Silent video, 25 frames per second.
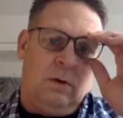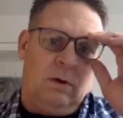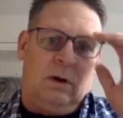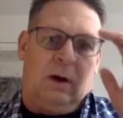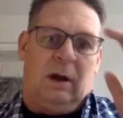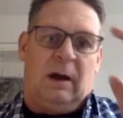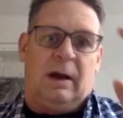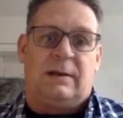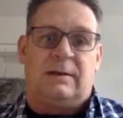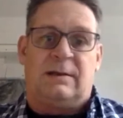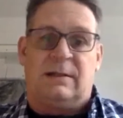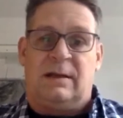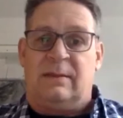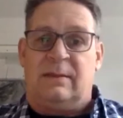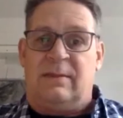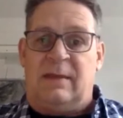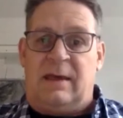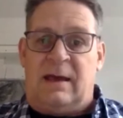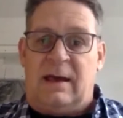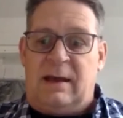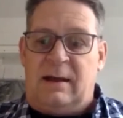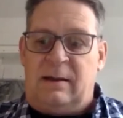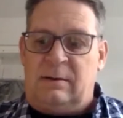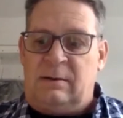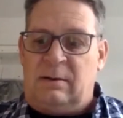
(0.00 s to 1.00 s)
I did
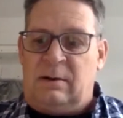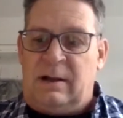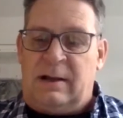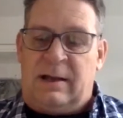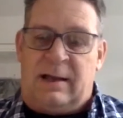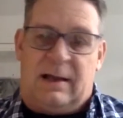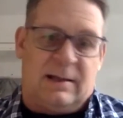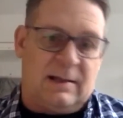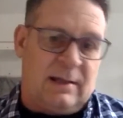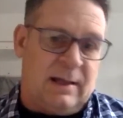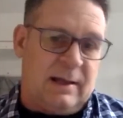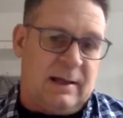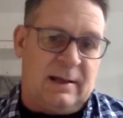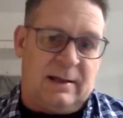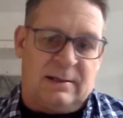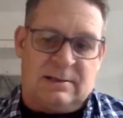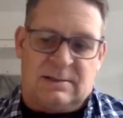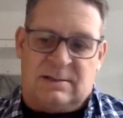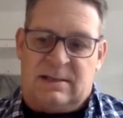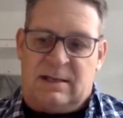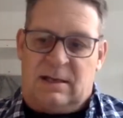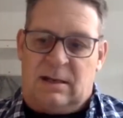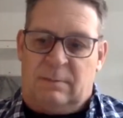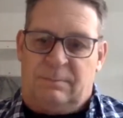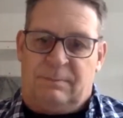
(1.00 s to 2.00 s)
that, or I got
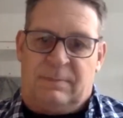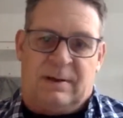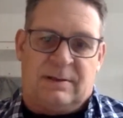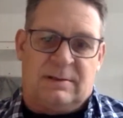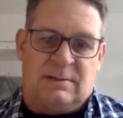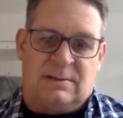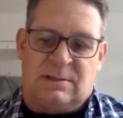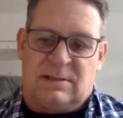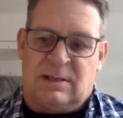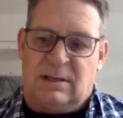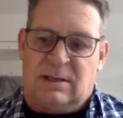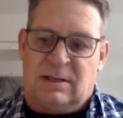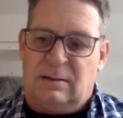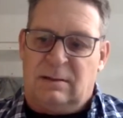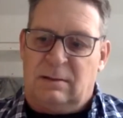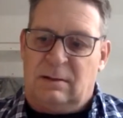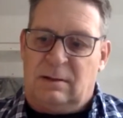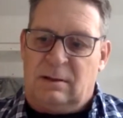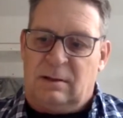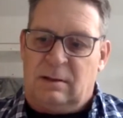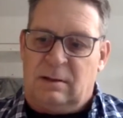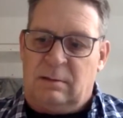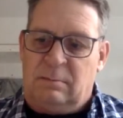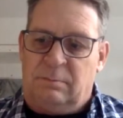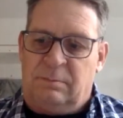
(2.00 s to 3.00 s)
set up. I'd seen
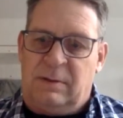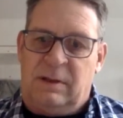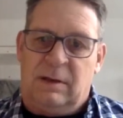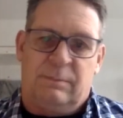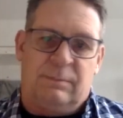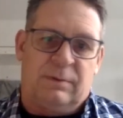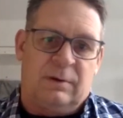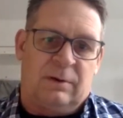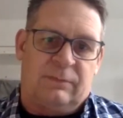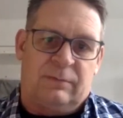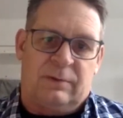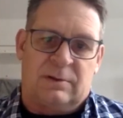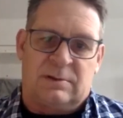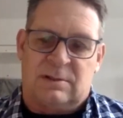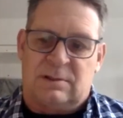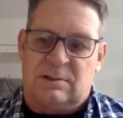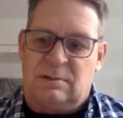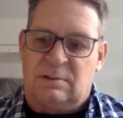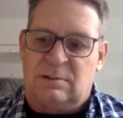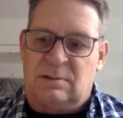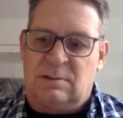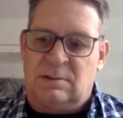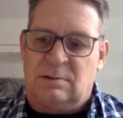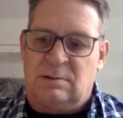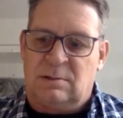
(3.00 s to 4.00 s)
Pete
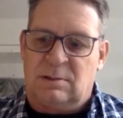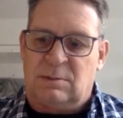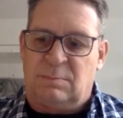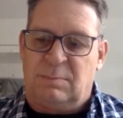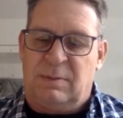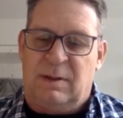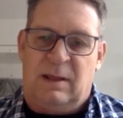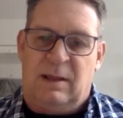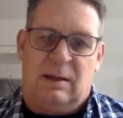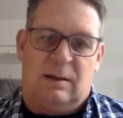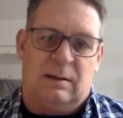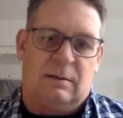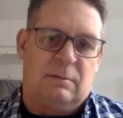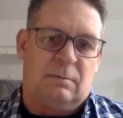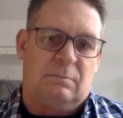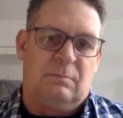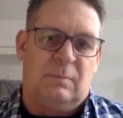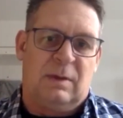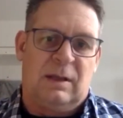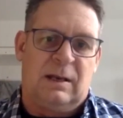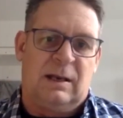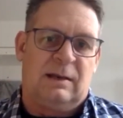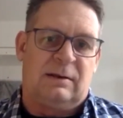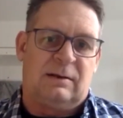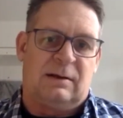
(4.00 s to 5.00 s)
Berthelsen speak
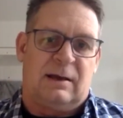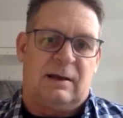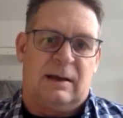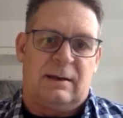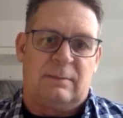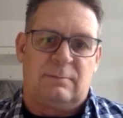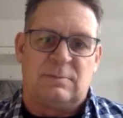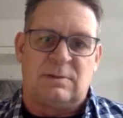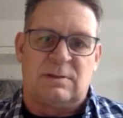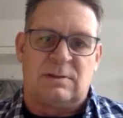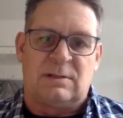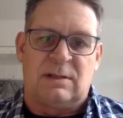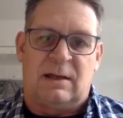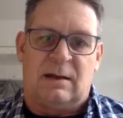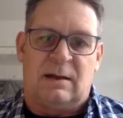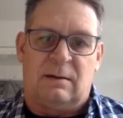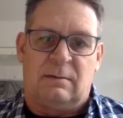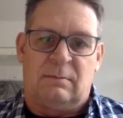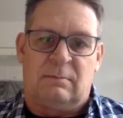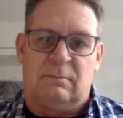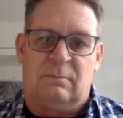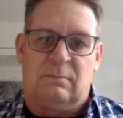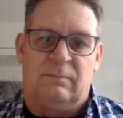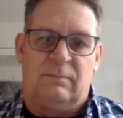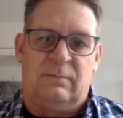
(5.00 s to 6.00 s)
many times at
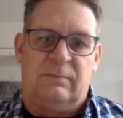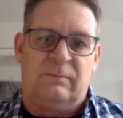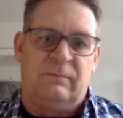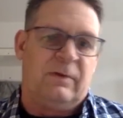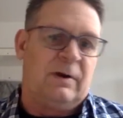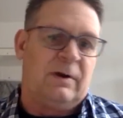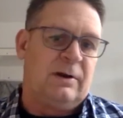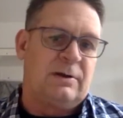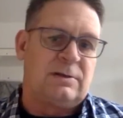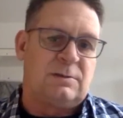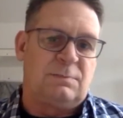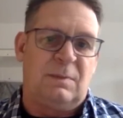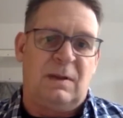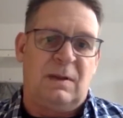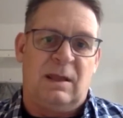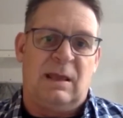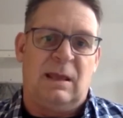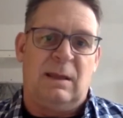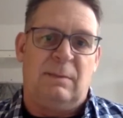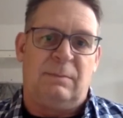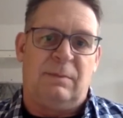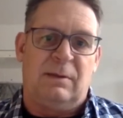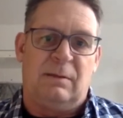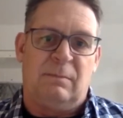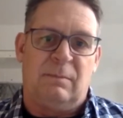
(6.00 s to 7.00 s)
various
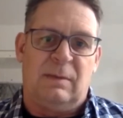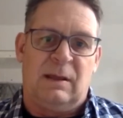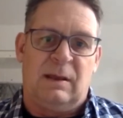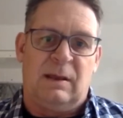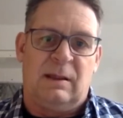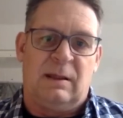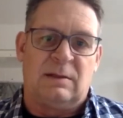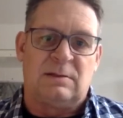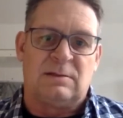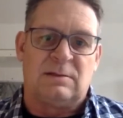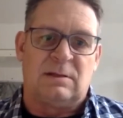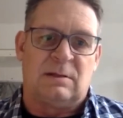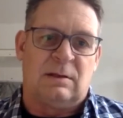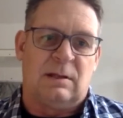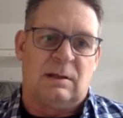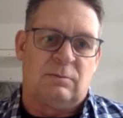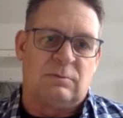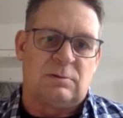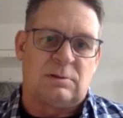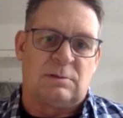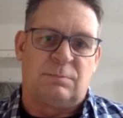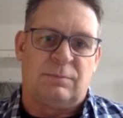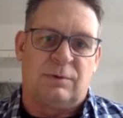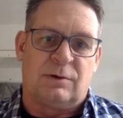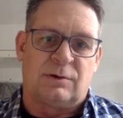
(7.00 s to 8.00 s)
beekeeping meetings, and he
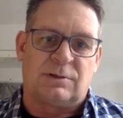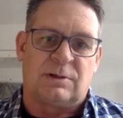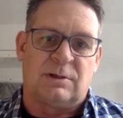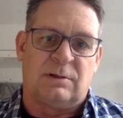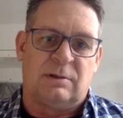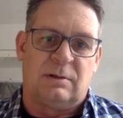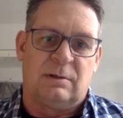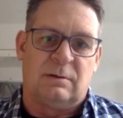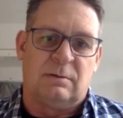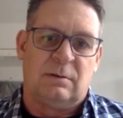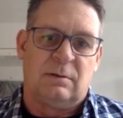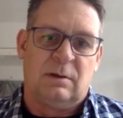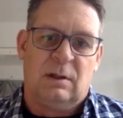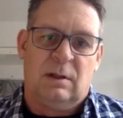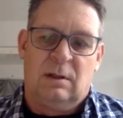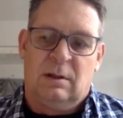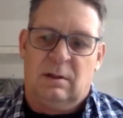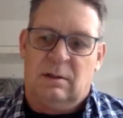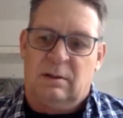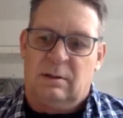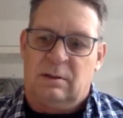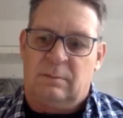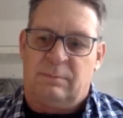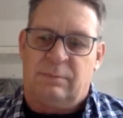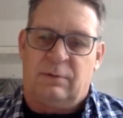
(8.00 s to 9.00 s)
was pushing
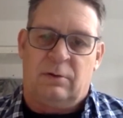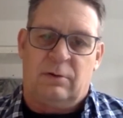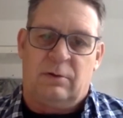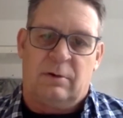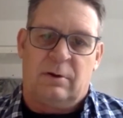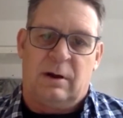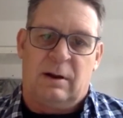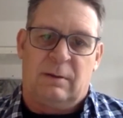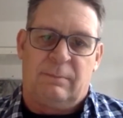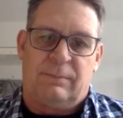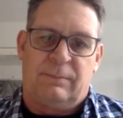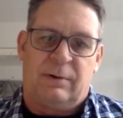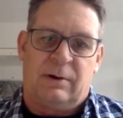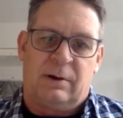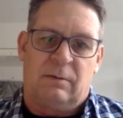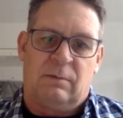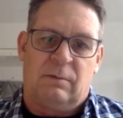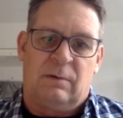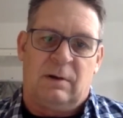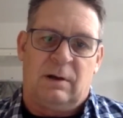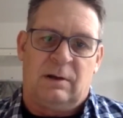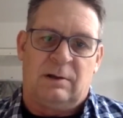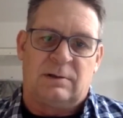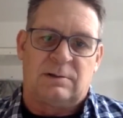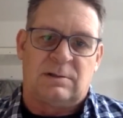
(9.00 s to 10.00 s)
the program pretty
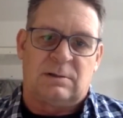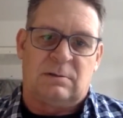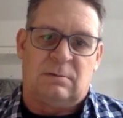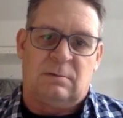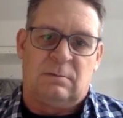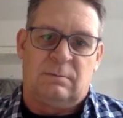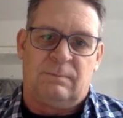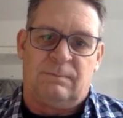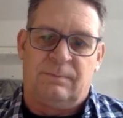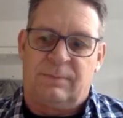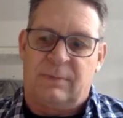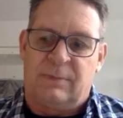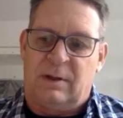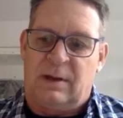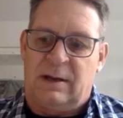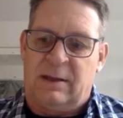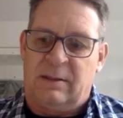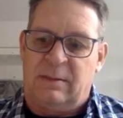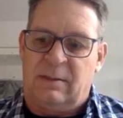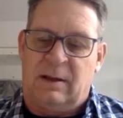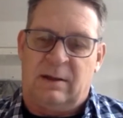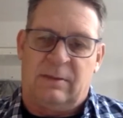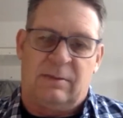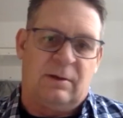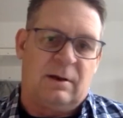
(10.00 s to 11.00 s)
well. So
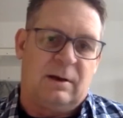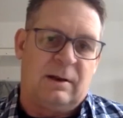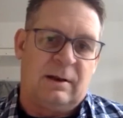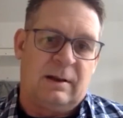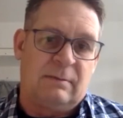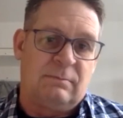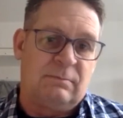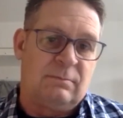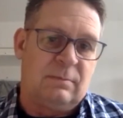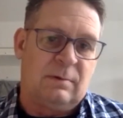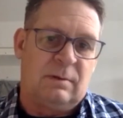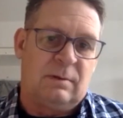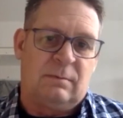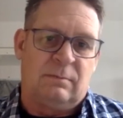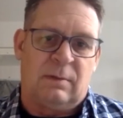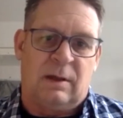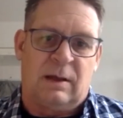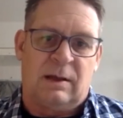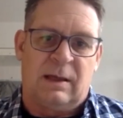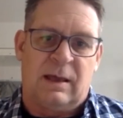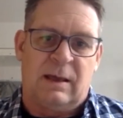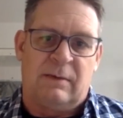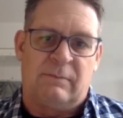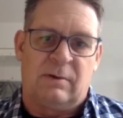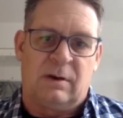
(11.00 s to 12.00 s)
I thought I
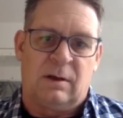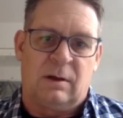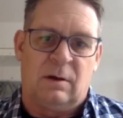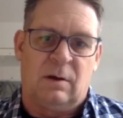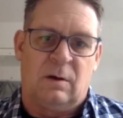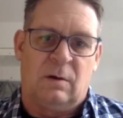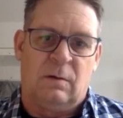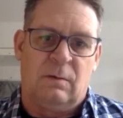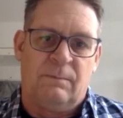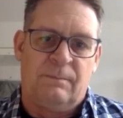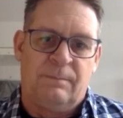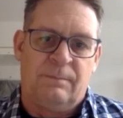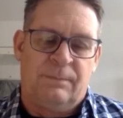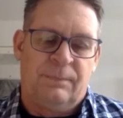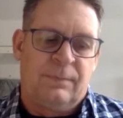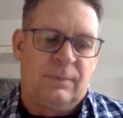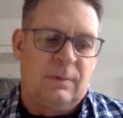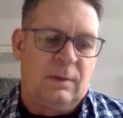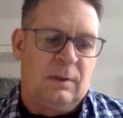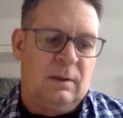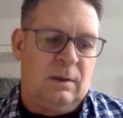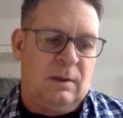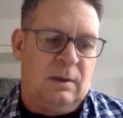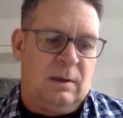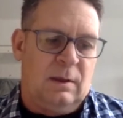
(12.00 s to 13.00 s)
gave it a go,
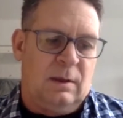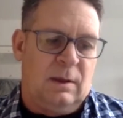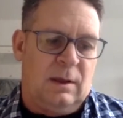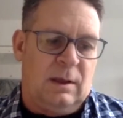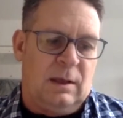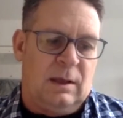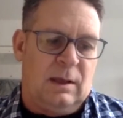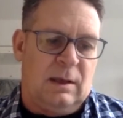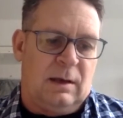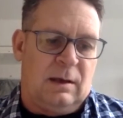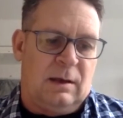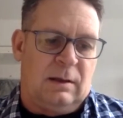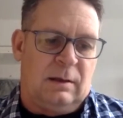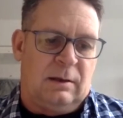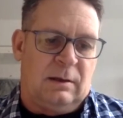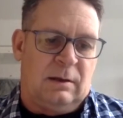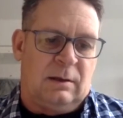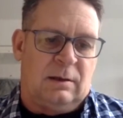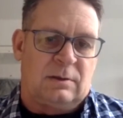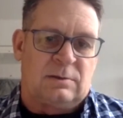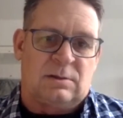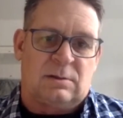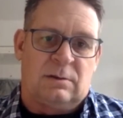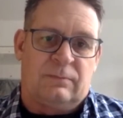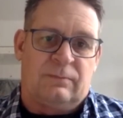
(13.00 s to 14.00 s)

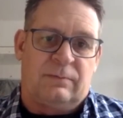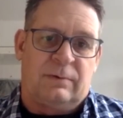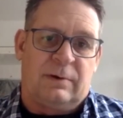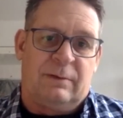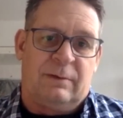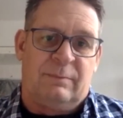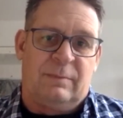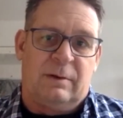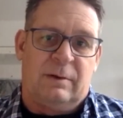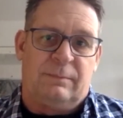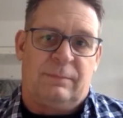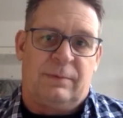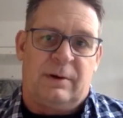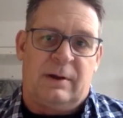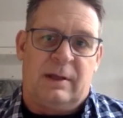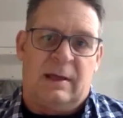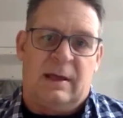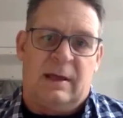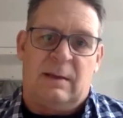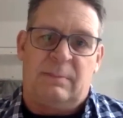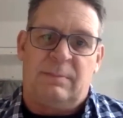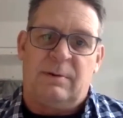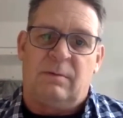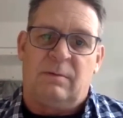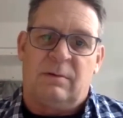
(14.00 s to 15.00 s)
and so far I've been pretty
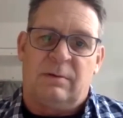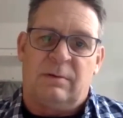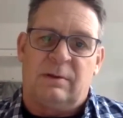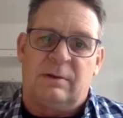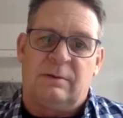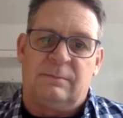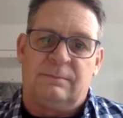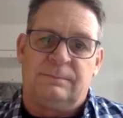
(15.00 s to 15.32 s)
happy with it.